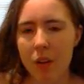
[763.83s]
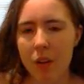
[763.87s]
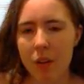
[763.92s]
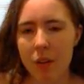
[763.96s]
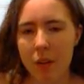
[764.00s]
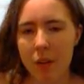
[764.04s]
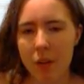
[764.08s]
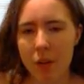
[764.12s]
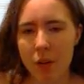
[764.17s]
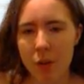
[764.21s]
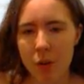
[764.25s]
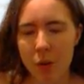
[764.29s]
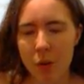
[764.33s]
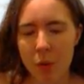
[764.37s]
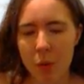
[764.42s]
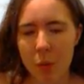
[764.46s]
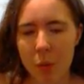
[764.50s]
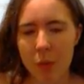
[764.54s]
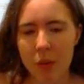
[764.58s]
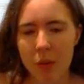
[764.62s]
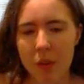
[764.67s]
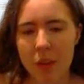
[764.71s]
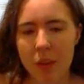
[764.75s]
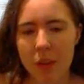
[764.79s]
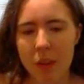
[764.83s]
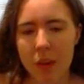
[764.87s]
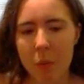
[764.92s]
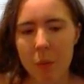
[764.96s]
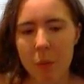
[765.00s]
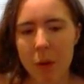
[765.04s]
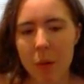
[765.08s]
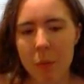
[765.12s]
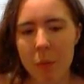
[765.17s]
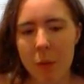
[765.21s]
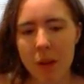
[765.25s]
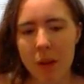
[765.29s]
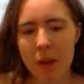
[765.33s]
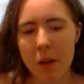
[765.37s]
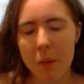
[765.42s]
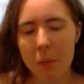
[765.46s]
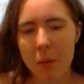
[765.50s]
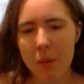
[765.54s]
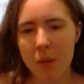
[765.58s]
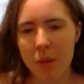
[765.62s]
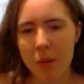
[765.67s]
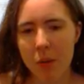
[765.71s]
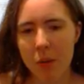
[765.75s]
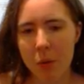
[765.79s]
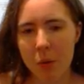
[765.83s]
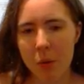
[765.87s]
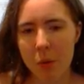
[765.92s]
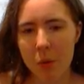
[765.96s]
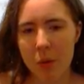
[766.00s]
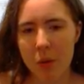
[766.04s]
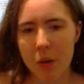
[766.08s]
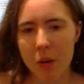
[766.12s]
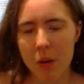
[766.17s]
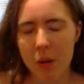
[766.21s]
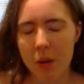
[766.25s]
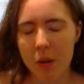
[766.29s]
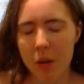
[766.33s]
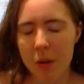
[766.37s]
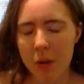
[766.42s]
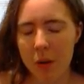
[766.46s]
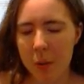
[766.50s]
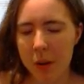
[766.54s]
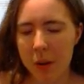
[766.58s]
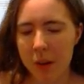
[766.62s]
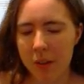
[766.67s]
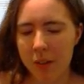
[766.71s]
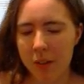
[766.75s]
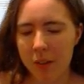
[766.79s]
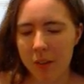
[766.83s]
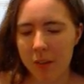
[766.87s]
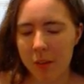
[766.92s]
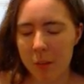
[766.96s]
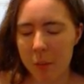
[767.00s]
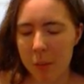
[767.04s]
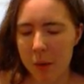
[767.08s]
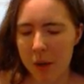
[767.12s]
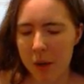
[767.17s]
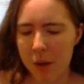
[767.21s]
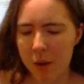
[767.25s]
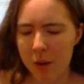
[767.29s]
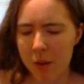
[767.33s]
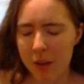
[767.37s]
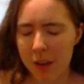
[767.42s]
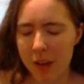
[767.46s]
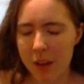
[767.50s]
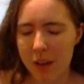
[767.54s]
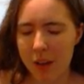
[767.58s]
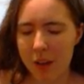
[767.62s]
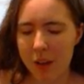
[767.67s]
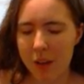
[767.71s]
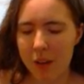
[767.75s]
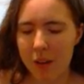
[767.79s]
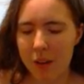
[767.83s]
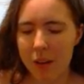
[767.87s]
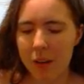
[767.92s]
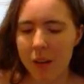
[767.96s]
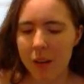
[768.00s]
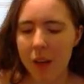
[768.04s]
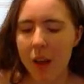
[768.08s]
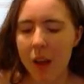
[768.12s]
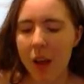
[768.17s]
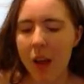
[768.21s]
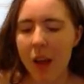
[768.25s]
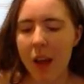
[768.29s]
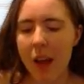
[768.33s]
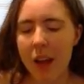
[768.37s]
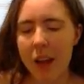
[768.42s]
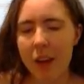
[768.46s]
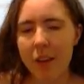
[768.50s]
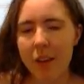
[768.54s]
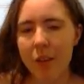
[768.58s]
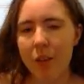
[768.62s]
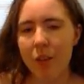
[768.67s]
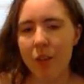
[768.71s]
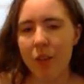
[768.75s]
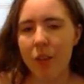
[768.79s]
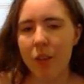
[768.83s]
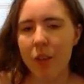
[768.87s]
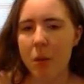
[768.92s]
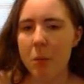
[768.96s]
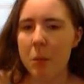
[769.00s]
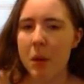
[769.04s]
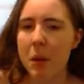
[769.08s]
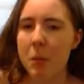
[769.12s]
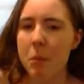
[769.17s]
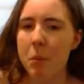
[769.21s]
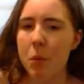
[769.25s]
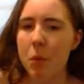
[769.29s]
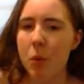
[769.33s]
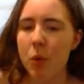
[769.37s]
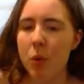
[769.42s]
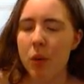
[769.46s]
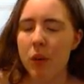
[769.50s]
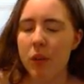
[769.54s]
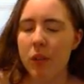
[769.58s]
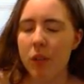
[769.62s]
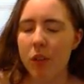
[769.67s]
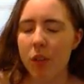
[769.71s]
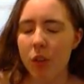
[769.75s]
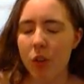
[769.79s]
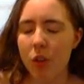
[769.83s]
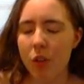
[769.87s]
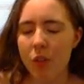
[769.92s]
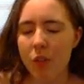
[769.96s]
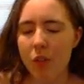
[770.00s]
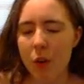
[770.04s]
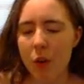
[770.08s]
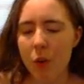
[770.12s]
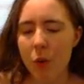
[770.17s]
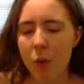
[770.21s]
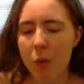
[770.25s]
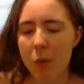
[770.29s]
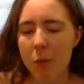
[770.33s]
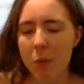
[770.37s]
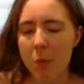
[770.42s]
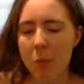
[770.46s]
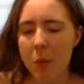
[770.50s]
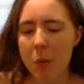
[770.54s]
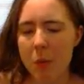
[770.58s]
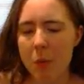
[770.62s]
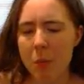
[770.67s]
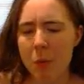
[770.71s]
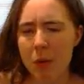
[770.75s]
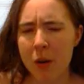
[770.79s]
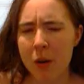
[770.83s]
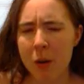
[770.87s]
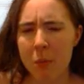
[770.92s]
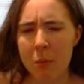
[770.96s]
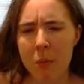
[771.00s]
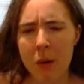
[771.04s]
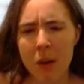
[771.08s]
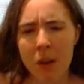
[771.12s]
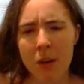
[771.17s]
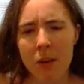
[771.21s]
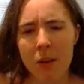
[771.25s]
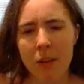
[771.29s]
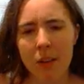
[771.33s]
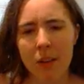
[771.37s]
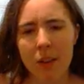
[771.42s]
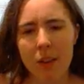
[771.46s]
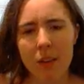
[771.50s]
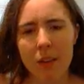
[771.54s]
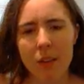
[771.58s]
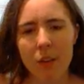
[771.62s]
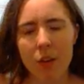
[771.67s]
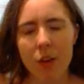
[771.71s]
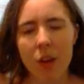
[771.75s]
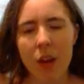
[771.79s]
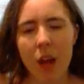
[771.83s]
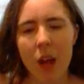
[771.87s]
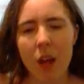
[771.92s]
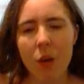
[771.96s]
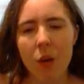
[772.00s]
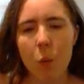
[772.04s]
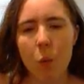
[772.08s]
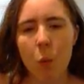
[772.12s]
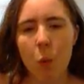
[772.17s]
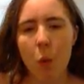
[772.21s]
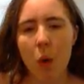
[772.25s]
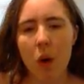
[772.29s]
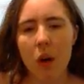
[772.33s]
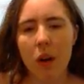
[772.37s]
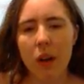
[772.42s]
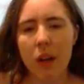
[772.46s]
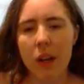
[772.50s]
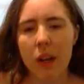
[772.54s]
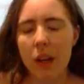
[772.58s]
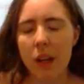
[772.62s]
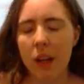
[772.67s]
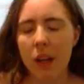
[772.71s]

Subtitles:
to the upcoming episode because apparently Eren's going to meet more of the Survey Corps member, and apparently they're kind of wonky.